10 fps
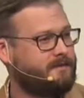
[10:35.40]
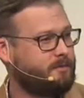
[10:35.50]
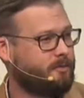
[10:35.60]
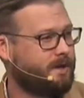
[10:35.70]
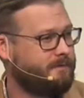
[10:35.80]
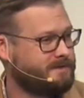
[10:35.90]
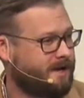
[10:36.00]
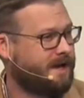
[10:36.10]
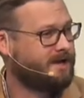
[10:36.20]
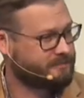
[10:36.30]
any more babies in
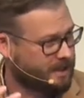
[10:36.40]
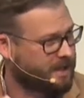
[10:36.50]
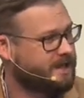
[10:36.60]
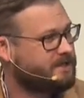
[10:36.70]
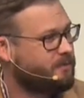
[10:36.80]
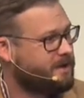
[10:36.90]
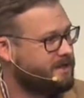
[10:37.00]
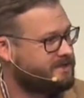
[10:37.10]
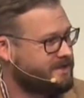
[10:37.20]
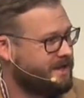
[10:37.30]
my house, but I like the way
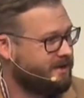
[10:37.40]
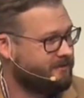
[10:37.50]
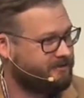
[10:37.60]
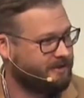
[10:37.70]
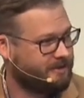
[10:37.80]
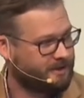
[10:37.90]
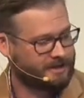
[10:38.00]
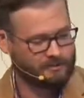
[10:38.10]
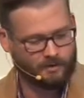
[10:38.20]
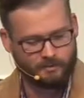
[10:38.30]
it sounds. You know, I
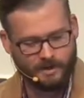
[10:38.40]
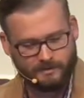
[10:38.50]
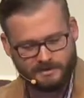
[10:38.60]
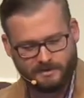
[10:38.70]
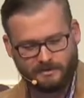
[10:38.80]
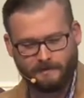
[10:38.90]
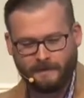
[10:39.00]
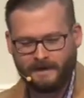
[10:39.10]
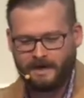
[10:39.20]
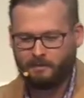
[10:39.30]
like the way babies do.
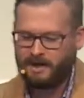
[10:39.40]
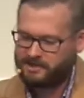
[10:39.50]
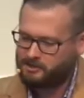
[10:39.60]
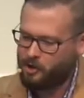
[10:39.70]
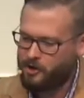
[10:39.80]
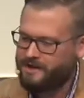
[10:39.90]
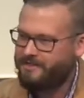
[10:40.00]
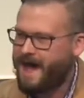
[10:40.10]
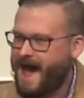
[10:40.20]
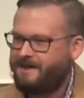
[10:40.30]
But it's learning
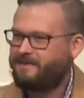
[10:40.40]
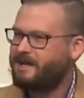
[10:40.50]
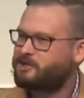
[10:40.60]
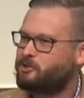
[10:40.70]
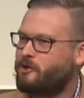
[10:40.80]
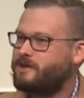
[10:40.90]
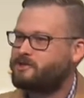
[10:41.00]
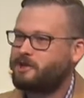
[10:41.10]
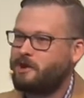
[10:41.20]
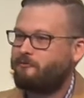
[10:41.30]
that, and then it's learning
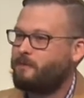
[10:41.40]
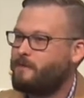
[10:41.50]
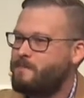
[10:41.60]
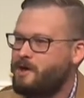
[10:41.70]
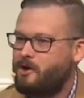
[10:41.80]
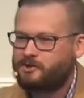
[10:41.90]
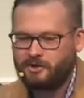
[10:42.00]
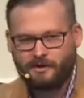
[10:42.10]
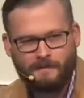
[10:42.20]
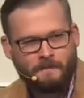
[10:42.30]
to go from the milk to
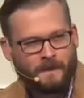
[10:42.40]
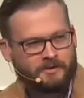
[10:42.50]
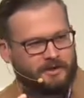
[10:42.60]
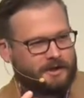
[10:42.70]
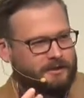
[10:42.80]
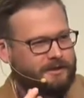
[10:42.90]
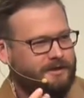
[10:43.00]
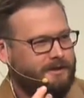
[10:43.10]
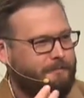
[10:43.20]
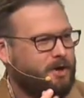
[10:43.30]
the to the the,
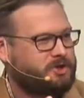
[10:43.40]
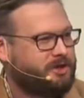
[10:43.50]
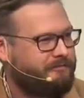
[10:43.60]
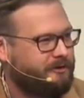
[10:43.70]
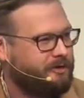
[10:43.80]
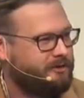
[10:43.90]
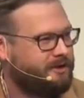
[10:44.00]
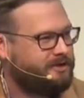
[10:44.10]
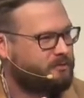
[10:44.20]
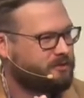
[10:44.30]
the mushy food
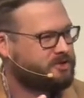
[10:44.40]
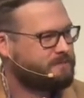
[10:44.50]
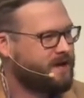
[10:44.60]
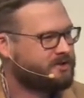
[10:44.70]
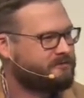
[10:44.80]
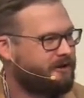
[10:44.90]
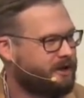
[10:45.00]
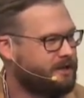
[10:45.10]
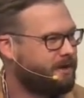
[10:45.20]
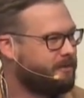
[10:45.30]
that real smells
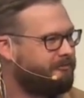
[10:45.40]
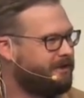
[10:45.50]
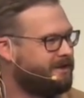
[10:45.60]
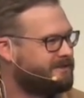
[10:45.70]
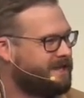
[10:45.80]
funky, but we feed it to